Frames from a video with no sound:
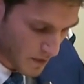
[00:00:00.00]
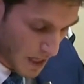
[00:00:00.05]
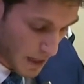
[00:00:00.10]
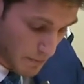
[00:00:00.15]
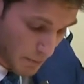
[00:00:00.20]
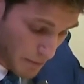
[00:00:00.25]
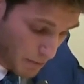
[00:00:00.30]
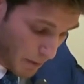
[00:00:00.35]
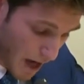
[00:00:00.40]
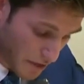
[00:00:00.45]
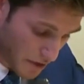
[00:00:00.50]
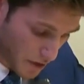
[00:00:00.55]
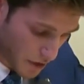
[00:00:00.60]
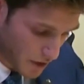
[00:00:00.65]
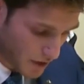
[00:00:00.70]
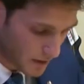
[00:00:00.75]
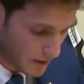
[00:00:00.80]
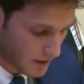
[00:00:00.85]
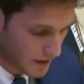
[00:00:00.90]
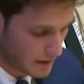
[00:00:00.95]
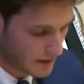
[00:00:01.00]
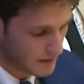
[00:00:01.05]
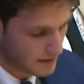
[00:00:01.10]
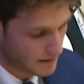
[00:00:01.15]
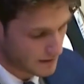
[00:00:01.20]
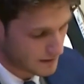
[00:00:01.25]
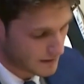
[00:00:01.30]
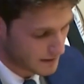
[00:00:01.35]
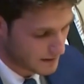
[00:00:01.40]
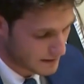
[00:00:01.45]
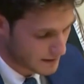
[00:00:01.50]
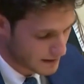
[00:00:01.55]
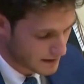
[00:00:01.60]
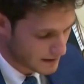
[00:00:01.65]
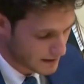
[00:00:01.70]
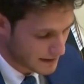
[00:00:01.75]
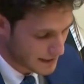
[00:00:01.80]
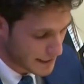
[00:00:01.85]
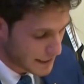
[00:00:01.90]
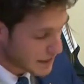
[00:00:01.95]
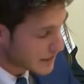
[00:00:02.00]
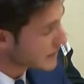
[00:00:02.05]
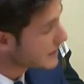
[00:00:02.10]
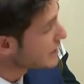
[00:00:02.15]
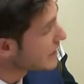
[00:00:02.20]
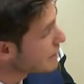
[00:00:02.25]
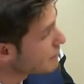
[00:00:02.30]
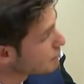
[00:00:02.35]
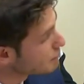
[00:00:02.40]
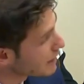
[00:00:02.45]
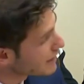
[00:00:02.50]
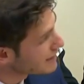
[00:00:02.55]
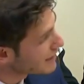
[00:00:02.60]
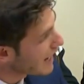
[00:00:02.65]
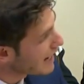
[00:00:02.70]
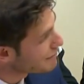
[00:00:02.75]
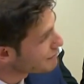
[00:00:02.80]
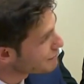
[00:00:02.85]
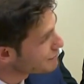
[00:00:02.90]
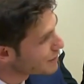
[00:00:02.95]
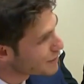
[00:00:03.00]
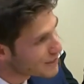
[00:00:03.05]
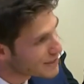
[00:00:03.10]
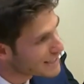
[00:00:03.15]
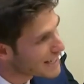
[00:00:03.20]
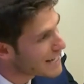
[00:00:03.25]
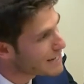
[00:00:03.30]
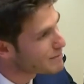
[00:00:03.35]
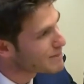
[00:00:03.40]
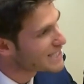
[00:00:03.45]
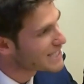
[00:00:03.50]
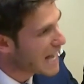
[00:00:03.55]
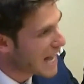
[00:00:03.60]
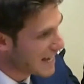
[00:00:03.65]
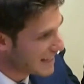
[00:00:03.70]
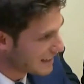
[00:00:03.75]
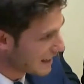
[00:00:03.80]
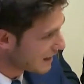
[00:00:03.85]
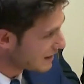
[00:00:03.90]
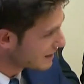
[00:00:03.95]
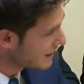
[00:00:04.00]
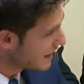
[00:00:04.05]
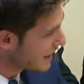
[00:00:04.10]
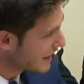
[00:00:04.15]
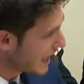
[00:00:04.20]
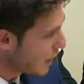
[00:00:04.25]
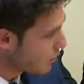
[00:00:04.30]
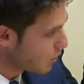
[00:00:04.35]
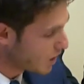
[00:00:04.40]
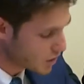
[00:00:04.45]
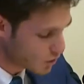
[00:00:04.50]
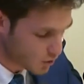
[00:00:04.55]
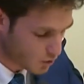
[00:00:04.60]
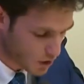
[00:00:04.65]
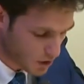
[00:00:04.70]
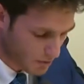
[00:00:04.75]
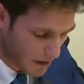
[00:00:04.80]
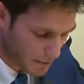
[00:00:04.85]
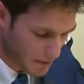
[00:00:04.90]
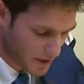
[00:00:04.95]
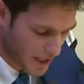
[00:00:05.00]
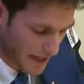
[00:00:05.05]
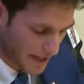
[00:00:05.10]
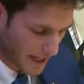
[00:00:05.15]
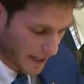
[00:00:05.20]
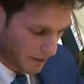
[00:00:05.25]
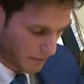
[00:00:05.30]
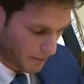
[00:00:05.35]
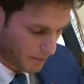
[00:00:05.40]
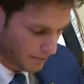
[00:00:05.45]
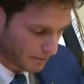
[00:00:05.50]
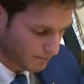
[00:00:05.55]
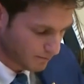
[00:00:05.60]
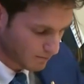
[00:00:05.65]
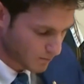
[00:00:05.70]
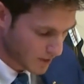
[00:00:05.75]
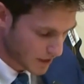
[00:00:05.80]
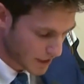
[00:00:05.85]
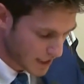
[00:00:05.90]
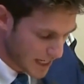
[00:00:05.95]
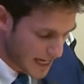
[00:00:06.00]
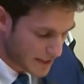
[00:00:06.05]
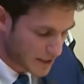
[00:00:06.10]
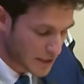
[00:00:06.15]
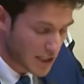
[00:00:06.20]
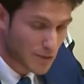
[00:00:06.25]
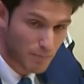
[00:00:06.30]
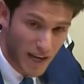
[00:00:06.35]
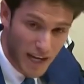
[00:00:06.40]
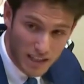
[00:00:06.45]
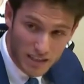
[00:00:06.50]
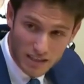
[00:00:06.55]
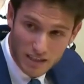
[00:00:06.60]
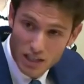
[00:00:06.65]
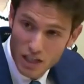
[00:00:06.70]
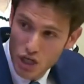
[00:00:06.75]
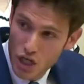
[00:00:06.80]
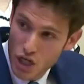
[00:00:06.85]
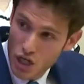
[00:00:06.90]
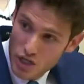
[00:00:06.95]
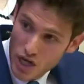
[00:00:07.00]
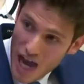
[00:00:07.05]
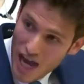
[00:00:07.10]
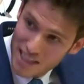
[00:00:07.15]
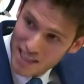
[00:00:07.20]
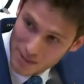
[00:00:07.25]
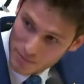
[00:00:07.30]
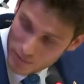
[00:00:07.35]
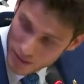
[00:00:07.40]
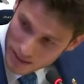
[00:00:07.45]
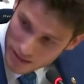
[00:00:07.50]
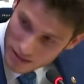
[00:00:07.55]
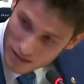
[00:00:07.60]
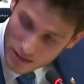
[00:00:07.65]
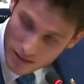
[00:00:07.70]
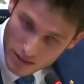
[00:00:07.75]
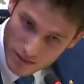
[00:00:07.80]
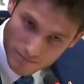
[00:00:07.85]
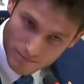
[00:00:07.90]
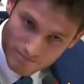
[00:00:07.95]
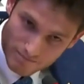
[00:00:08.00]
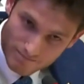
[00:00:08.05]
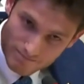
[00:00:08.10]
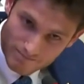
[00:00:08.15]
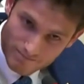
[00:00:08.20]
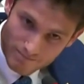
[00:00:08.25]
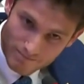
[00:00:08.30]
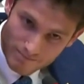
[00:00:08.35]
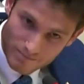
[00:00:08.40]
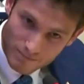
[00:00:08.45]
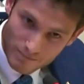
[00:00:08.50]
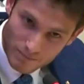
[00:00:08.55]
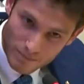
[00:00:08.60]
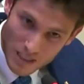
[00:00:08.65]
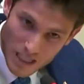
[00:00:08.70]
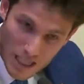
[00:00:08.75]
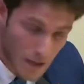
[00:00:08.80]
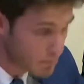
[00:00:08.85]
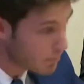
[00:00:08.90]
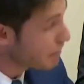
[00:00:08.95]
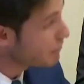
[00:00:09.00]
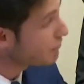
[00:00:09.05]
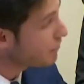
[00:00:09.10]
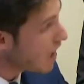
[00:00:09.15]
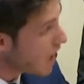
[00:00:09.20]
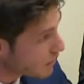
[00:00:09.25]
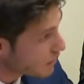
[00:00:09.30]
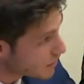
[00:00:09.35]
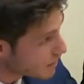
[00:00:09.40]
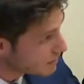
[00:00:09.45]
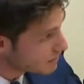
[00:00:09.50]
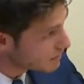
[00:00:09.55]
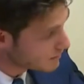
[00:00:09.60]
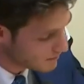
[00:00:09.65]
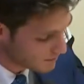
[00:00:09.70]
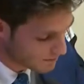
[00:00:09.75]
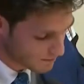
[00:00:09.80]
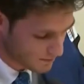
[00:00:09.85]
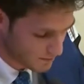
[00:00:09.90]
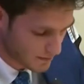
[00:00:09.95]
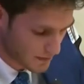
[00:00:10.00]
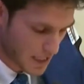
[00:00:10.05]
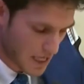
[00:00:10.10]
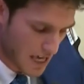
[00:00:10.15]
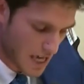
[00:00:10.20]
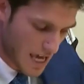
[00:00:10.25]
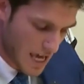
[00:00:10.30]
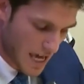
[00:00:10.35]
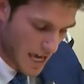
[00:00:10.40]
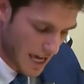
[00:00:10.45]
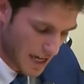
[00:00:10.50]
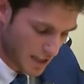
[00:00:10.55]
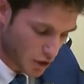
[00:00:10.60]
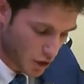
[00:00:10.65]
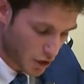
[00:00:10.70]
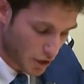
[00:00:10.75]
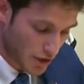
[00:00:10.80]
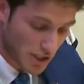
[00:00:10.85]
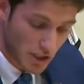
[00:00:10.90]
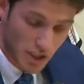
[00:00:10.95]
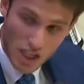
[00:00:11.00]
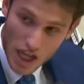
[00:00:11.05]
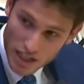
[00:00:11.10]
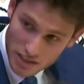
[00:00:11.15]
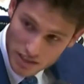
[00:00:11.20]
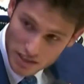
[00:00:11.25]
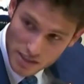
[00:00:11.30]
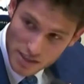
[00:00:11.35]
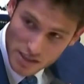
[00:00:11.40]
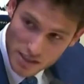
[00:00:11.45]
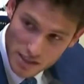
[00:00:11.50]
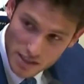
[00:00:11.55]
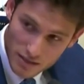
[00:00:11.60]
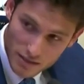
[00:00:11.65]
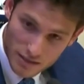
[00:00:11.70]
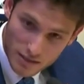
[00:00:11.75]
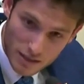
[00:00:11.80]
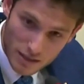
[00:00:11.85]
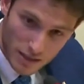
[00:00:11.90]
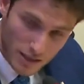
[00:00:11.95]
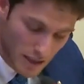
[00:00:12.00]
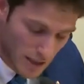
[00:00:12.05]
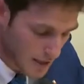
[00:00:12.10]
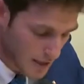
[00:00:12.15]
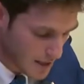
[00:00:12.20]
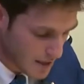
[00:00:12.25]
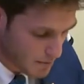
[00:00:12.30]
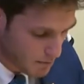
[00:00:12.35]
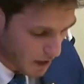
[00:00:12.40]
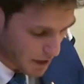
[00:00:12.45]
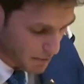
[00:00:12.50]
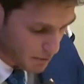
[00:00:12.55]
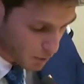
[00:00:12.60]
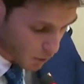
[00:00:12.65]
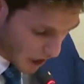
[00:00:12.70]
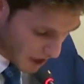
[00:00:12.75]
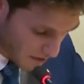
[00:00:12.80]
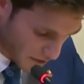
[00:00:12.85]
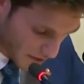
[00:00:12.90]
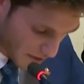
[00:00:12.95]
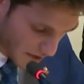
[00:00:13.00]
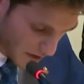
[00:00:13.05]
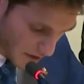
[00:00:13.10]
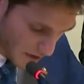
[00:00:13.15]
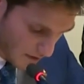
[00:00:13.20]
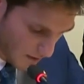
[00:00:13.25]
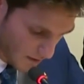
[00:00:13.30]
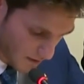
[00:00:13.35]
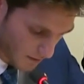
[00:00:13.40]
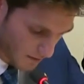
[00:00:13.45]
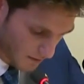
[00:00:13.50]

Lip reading: My mother saved my life. Her name is Hala, and I want you to remember that name. Despite her husband, my father, and her sons, my brothers,